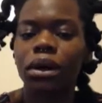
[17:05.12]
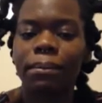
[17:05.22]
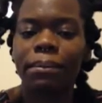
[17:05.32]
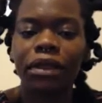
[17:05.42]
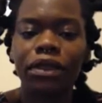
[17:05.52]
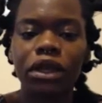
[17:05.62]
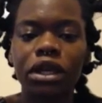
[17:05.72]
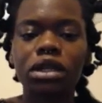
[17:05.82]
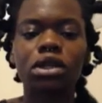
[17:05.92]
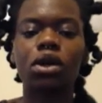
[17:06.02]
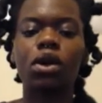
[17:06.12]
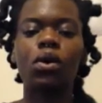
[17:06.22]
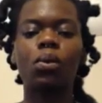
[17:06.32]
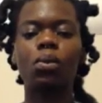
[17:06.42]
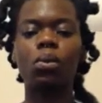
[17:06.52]
a method
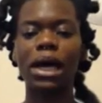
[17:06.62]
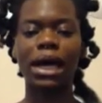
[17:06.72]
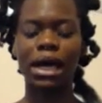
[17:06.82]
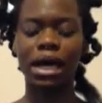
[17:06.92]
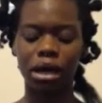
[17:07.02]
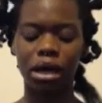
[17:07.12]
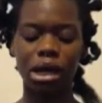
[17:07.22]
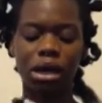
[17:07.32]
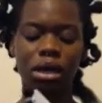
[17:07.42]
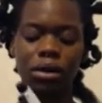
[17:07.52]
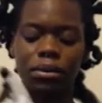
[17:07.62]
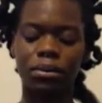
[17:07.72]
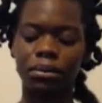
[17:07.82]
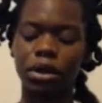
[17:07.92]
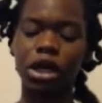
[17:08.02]
where um,
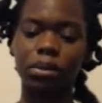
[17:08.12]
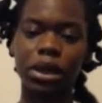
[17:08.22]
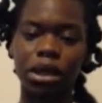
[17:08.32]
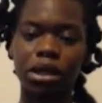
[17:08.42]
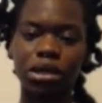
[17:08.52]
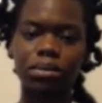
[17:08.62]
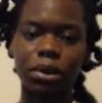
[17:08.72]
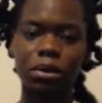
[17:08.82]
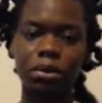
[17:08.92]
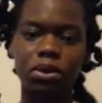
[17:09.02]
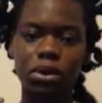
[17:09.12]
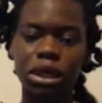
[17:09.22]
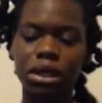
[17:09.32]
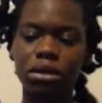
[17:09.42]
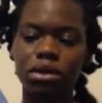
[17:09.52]
I put a spray bottle
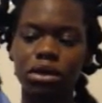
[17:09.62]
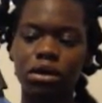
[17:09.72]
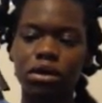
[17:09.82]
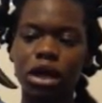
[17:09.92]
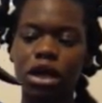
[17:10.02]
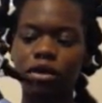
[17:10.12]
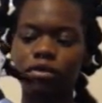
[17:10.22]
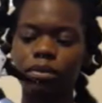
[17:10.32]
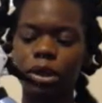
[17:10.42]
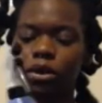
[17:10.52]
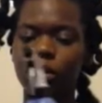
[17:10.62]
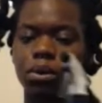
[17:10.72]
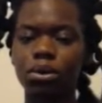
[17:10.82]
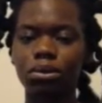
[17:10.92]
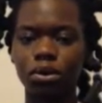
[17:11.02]
in. So I put
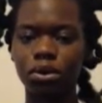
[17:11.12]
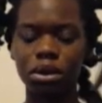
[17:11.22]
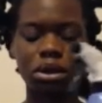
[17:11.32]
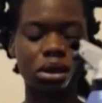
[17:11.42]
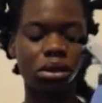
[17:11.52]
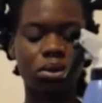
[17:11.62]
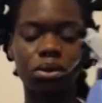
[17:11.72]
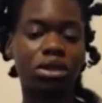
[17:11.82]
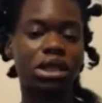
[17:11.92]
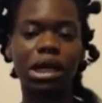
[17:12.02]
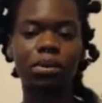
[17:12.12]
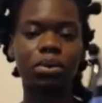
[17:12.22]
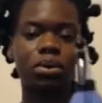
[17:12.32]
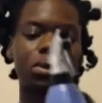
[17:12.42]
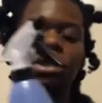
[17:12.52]
warm water, or just tap
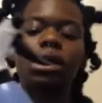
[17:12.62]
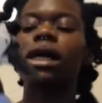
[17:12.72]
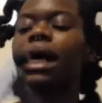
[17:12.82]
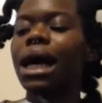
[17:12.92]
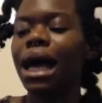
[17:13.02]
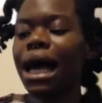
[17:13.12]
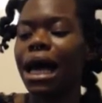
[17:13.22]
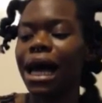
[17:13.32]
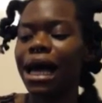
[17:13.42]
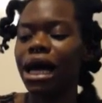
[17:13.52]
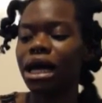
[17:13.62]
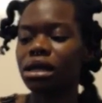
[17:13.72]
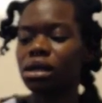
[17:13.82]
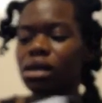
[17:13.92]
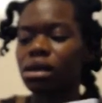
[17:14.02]
water,
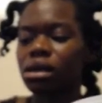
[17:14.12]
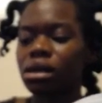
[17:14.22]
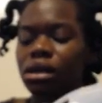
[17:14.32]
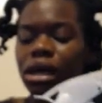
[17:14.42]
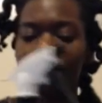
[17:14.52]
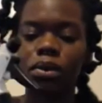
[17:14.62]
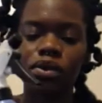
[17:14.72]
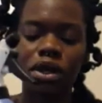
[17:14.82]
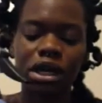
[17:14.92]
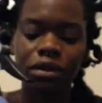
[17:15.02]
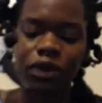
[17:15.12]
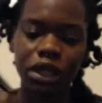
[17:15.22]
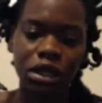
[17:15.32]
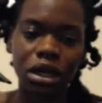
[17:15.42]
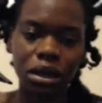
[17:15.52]
and the apple cider
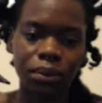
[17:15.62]
vinegar,